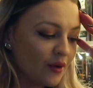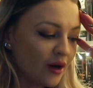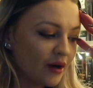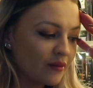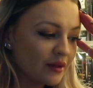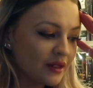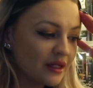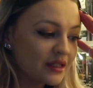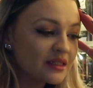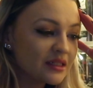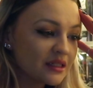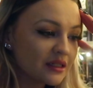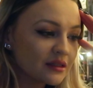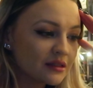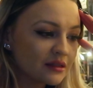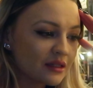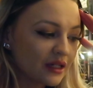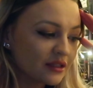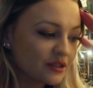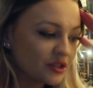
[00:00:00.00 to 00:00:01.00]
but I mean it's still
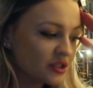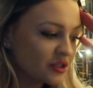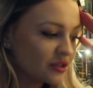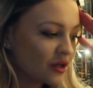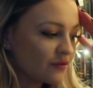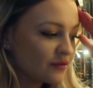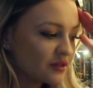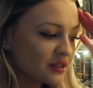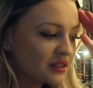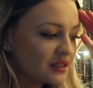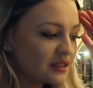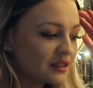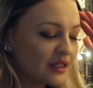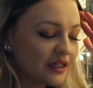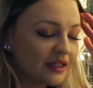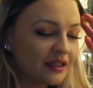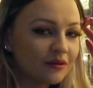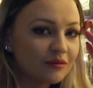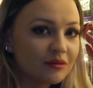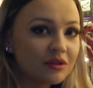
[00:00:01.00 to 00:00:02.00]
sad and she's obviously
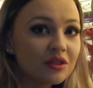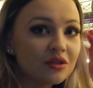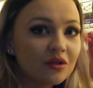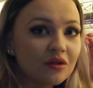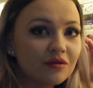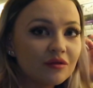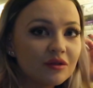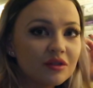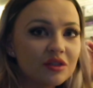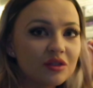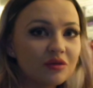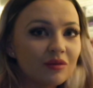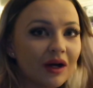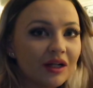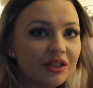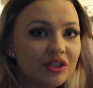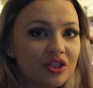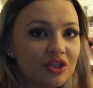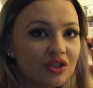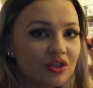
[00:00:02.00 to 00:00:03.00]
dealing with stuff which is
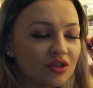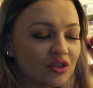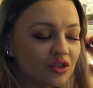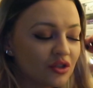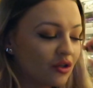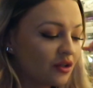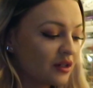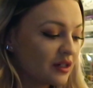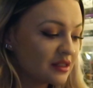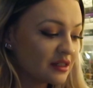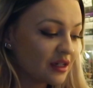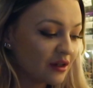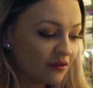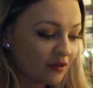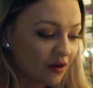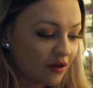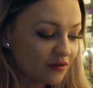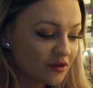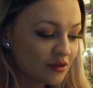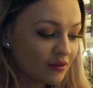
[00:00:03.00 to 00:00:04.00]
why she's just shutting herself
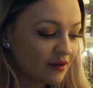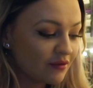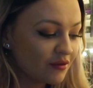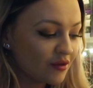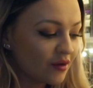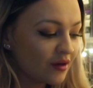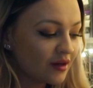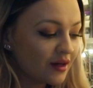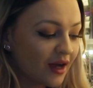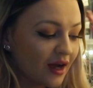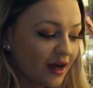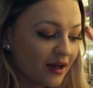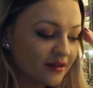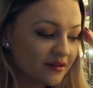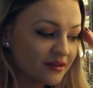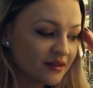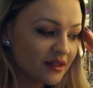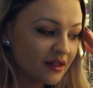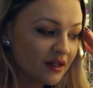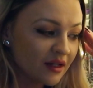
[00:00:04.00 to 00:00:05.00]
off to everyone
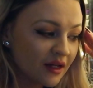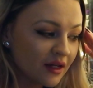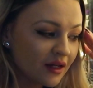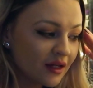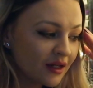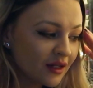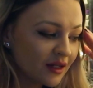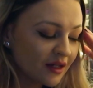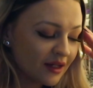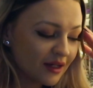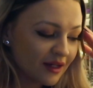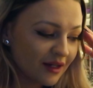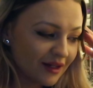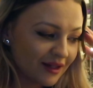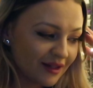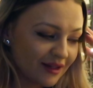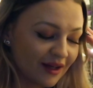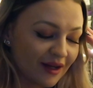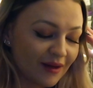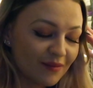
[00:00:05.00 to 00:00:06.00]
and
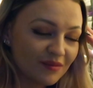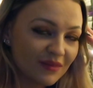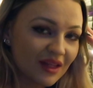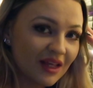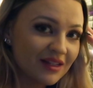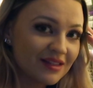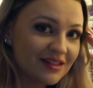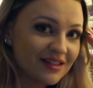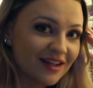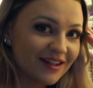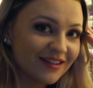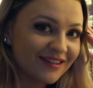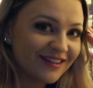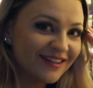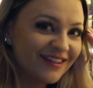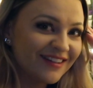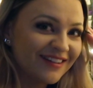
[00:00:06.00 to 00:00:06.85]
yeah, it's sad.